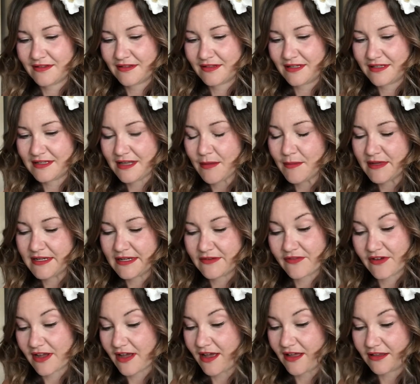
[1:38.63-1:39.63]
These come in
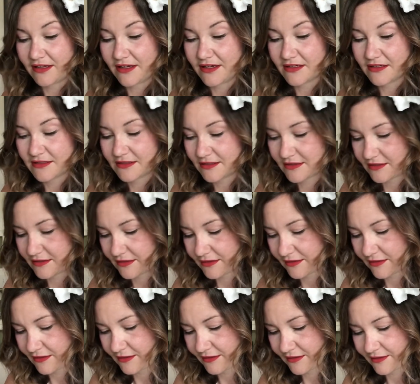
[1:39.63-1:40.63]
different colors.
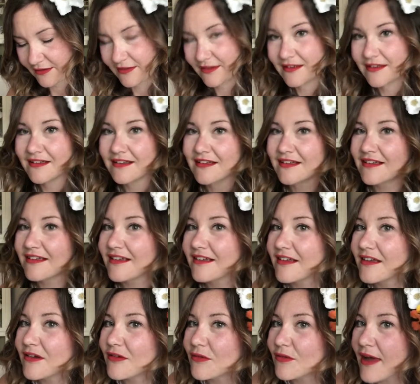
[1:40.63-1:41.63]

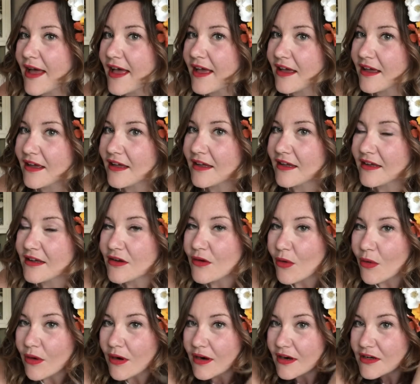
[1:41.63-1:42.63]
Red and
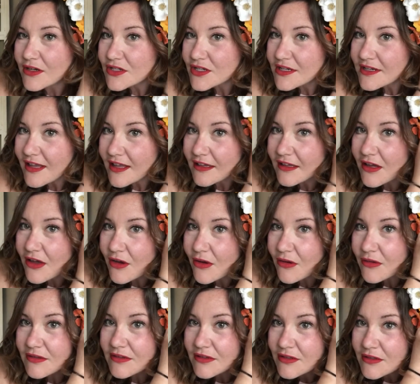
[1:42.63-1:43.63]
orange and yellow.